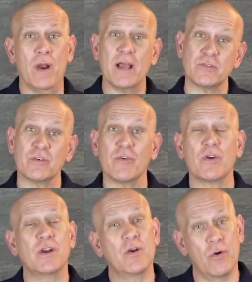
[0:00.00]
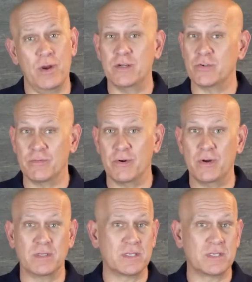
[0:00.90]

extroverted or introverted.